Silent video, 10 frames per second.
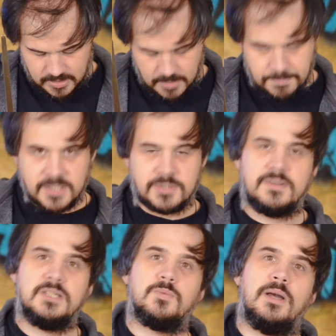a bunch of
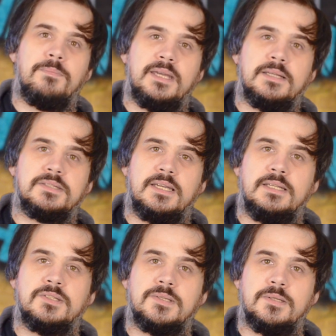these white beads
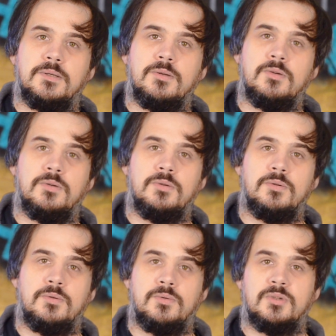
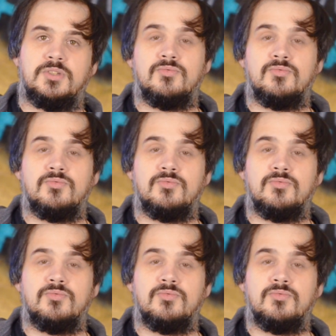into